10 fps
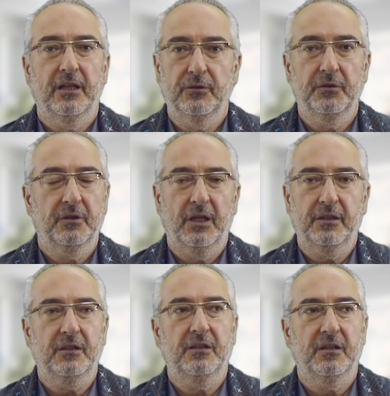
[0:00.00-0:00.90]
i don't
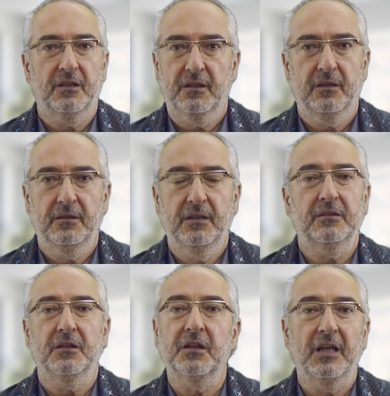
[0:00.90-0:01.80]
i think they're
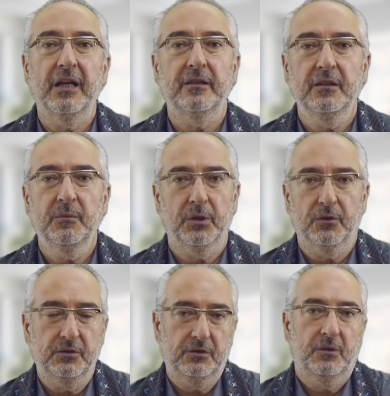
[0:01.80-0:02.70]
not in reality
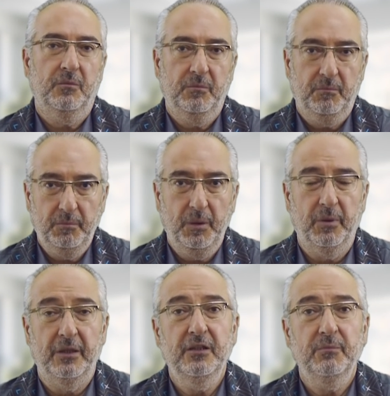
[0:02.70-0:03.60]
because
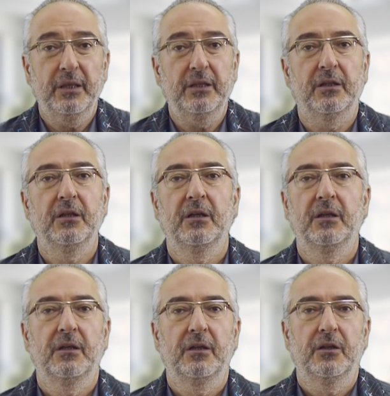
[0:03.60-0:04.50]
people need money
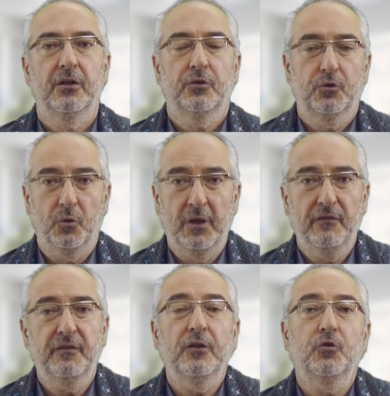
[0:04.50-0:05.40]
to
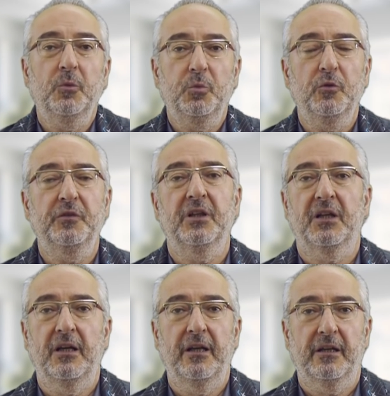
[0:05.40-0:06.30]
live and to improve
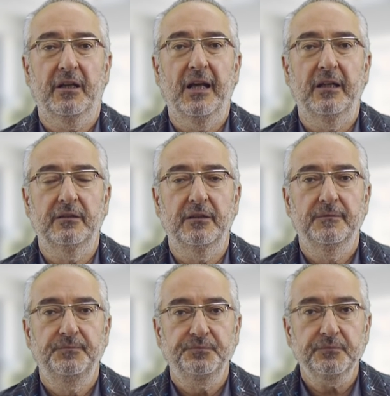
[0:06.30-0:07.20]
their reality
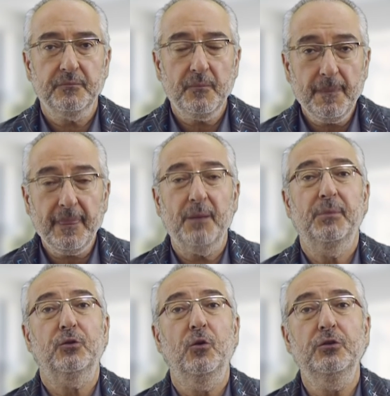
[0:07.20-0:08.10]

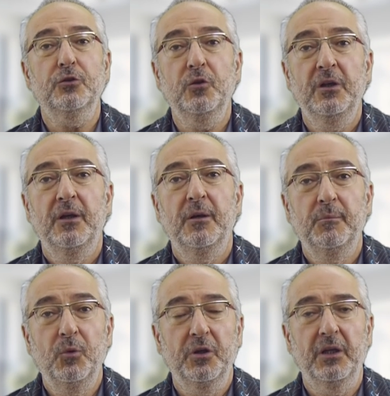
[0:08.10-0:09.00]
but also
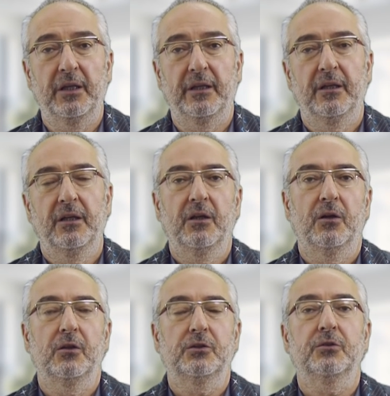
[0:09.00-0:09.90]
morally
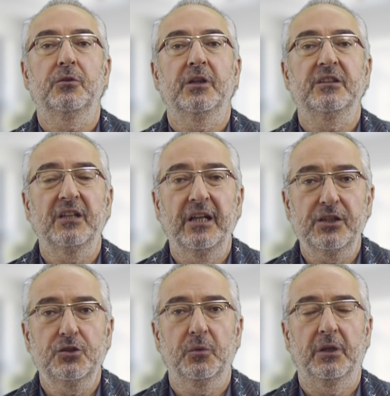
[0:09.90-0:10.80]
also
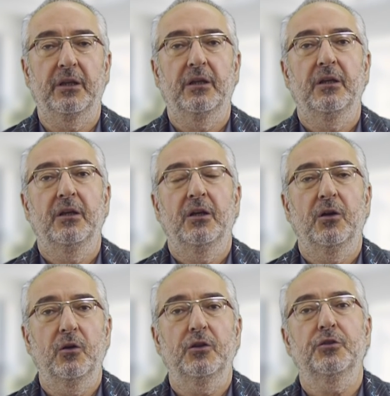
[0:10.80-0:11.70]
intellectually
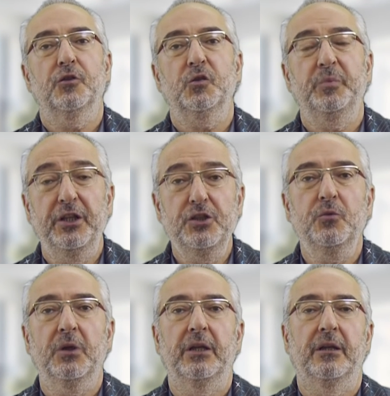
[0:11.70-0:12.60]
also
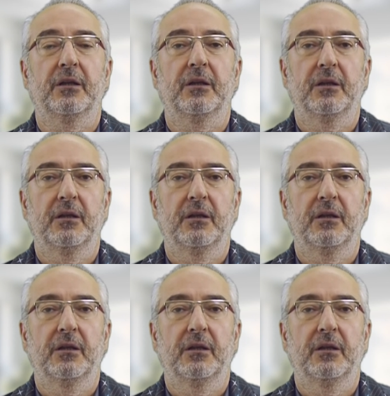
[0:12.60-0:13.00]
spiritually